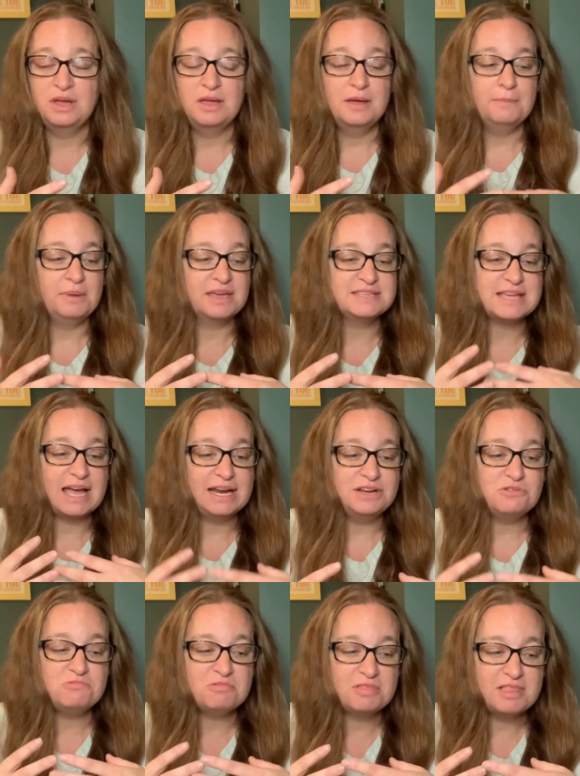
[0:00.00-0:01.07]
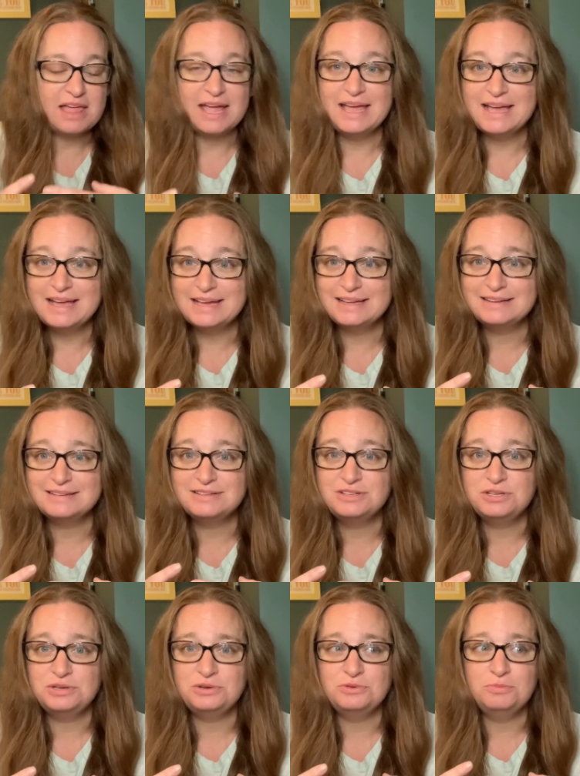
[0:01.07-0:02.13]
because I don't like
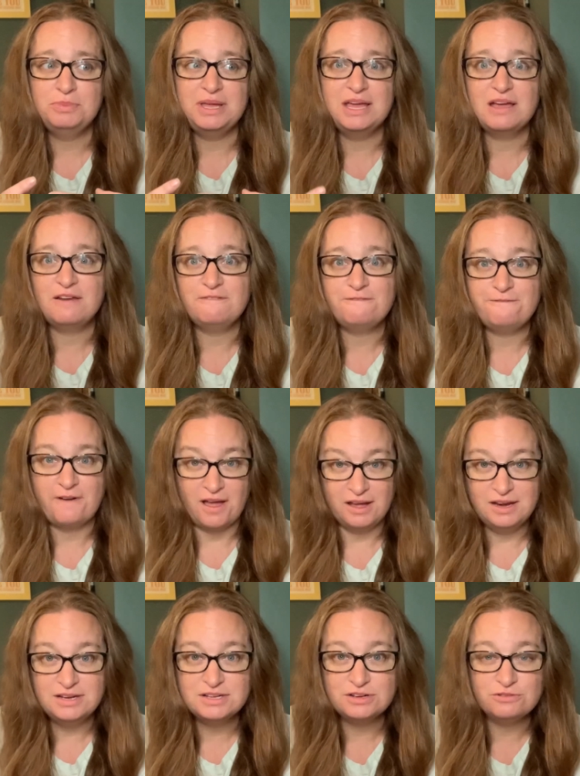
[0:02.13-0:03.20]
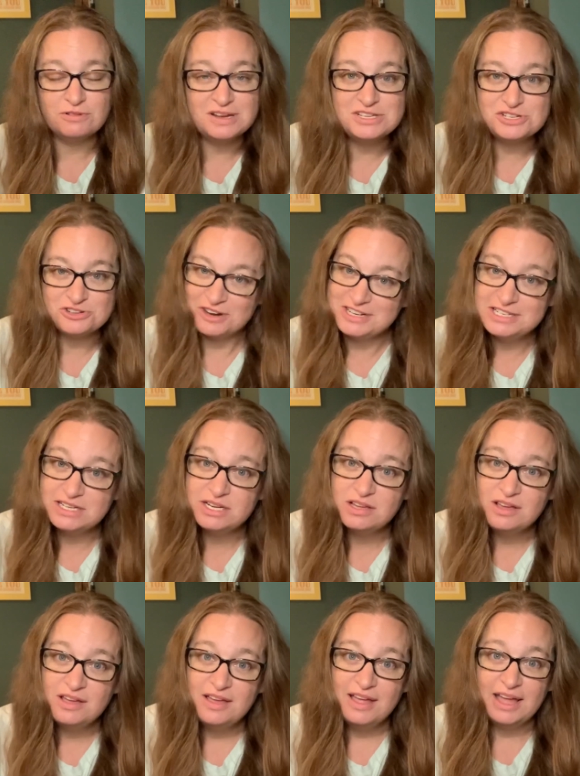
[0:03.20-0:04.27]
to be confined and restricted
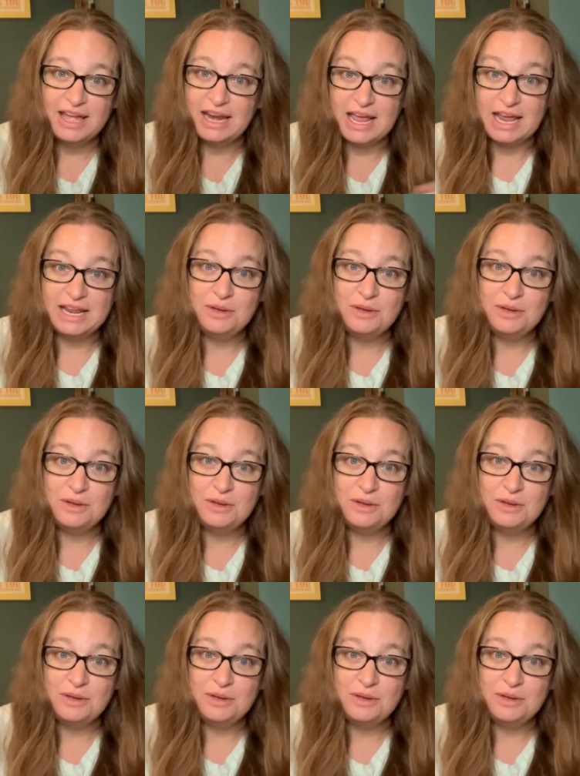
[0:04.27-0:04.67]
in any